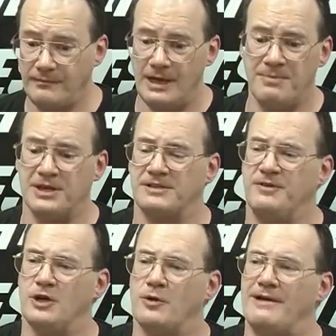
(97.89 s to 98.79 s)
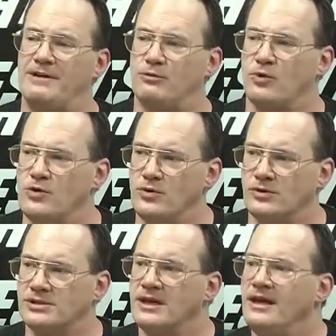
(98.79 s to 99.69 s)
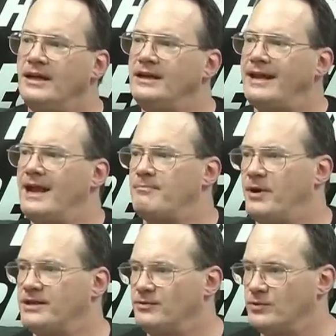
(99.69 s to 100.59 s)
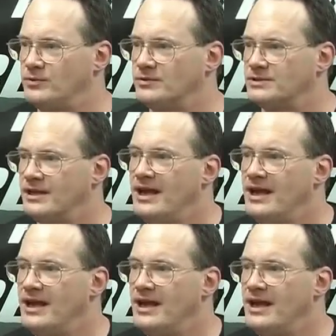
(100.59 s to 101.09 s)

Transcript: Because if you don't have any rules, you can't break the rules.